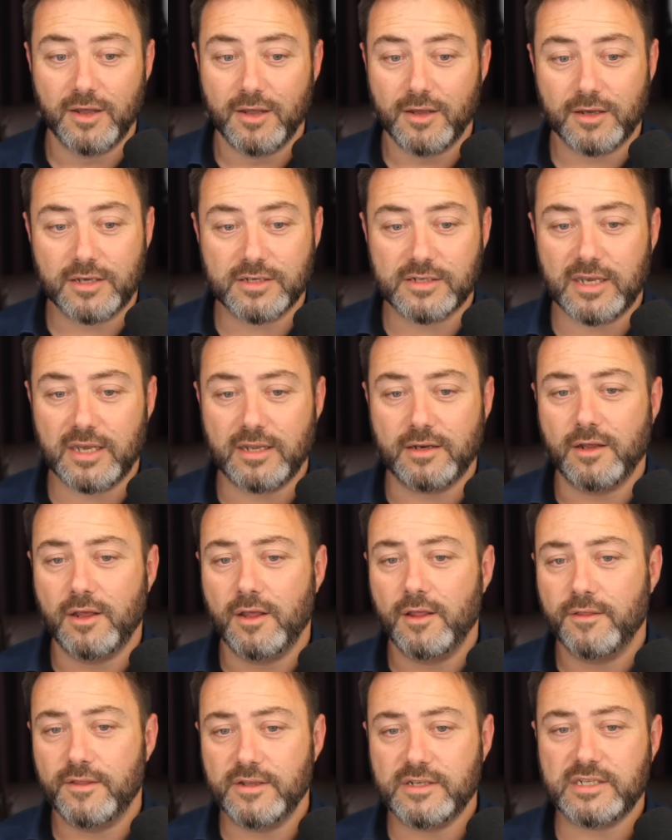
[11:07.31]
Because again,
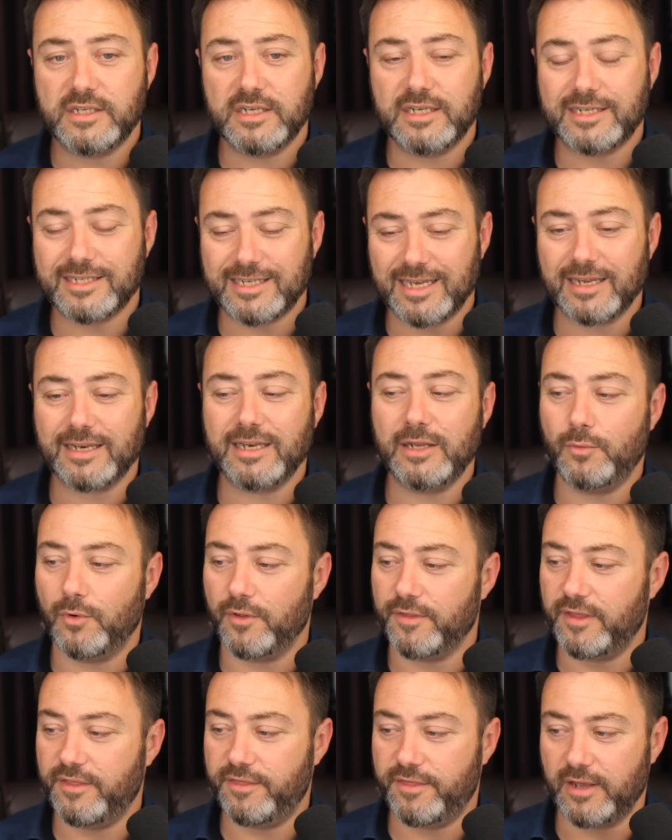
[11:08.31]
this is exactly what
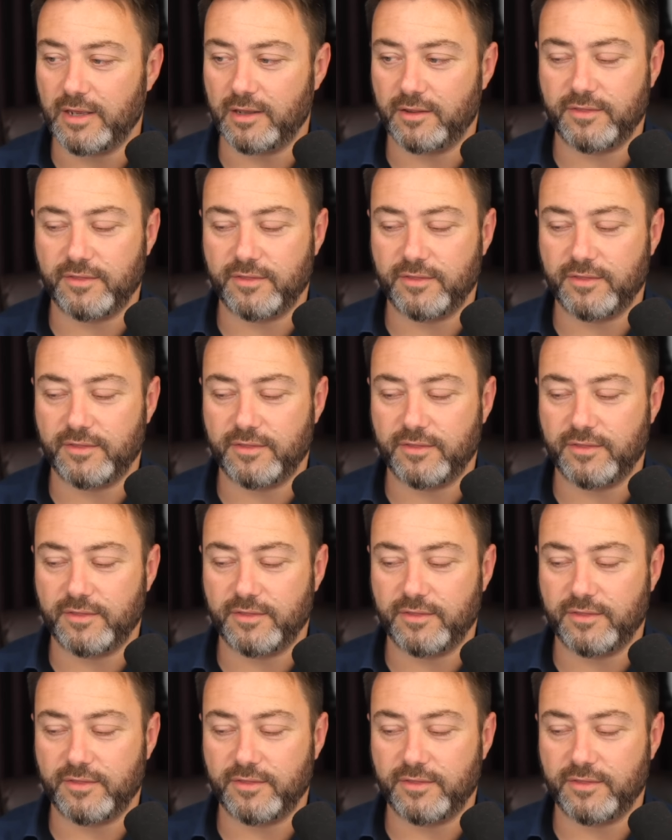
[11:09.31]
they think.